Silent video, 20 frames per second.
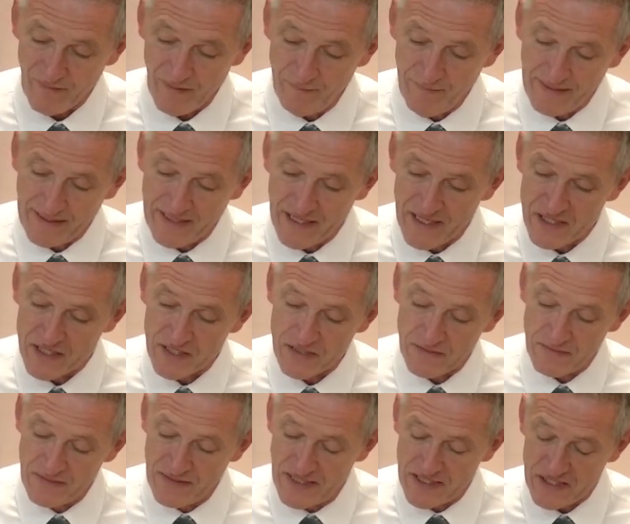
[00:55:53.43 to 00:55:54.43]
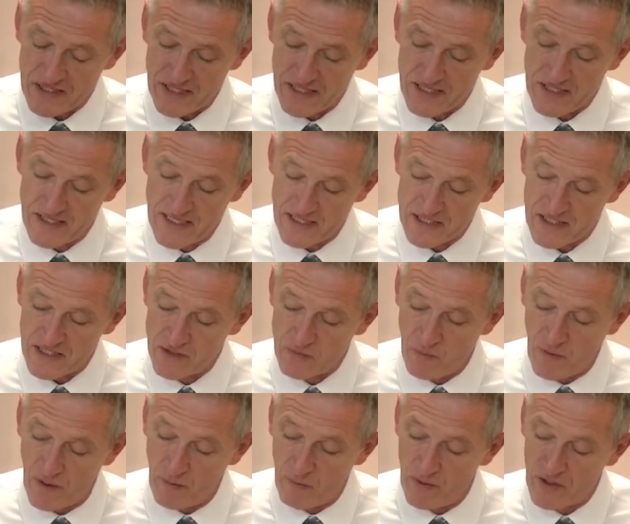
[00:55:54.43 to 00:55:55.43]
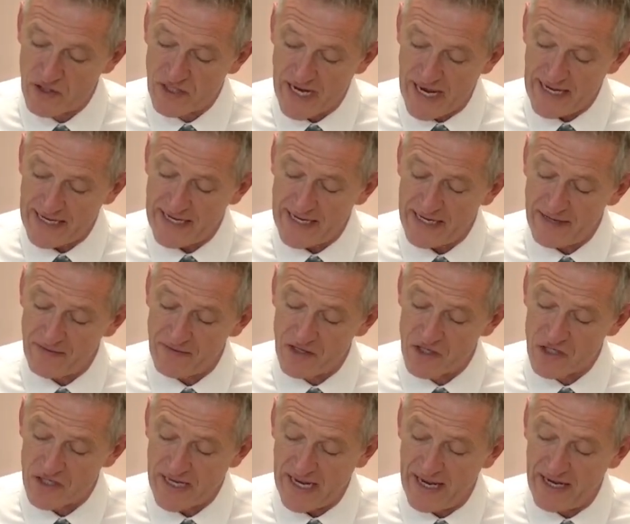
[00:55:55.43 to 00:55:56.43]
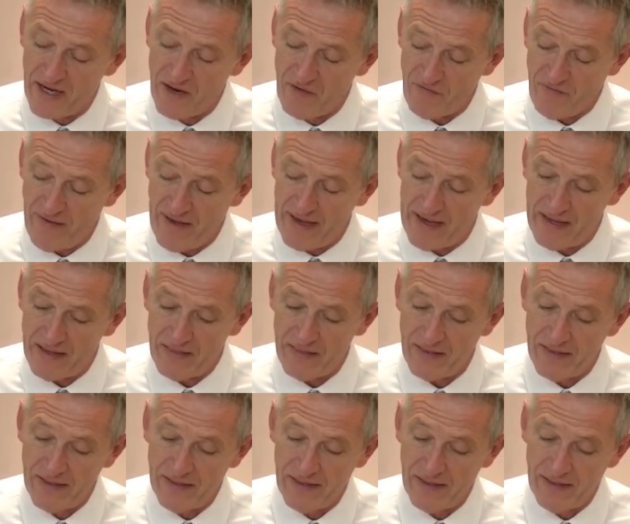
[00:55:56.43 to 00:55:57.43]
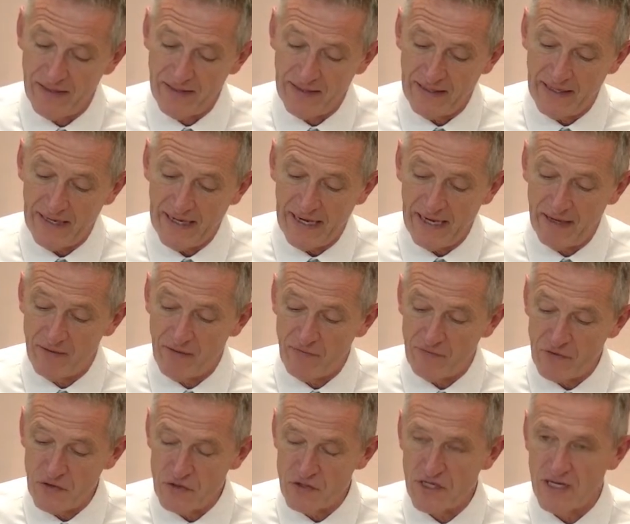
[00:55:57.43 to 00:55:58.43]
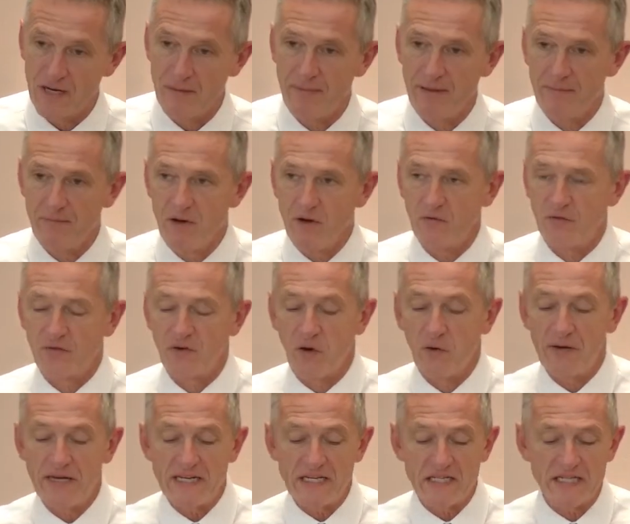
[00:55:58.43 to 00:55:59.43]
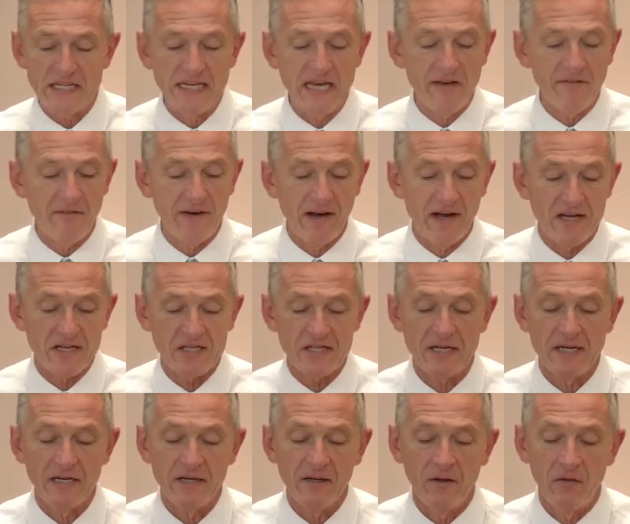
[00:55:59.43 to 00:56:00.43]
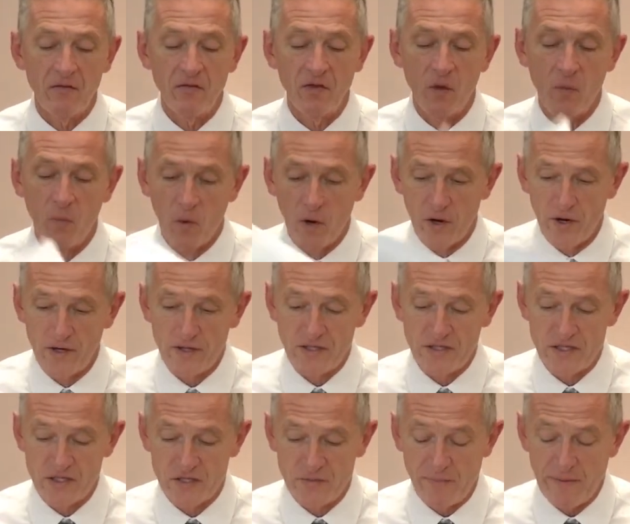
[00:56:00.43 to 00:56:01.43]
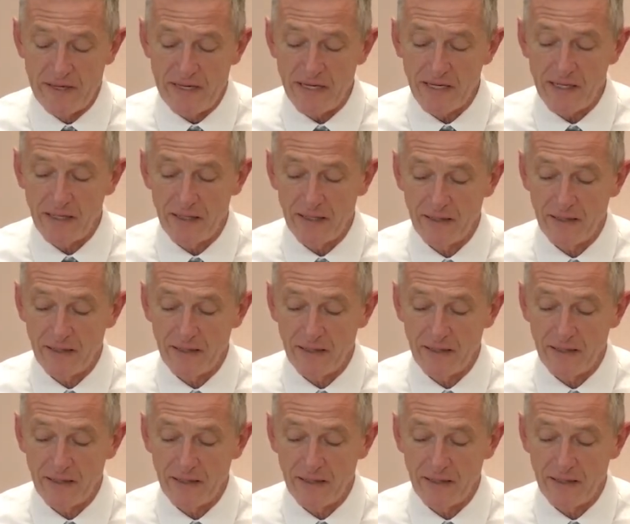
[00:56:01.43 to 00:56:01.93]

because this is, this is where we're taking the stand of faith and refusing to be moved. So he's given us the word to speak.